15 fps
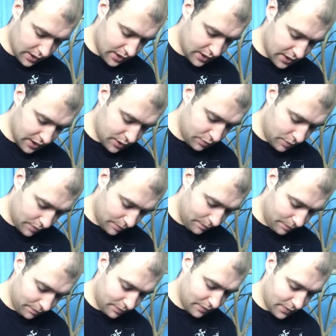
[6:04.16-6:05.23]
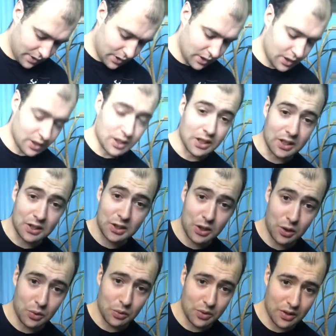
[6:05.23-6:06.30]
is this one, and it's
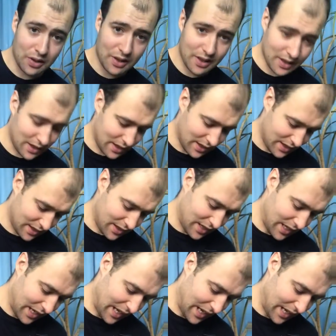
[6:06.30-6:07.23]
called the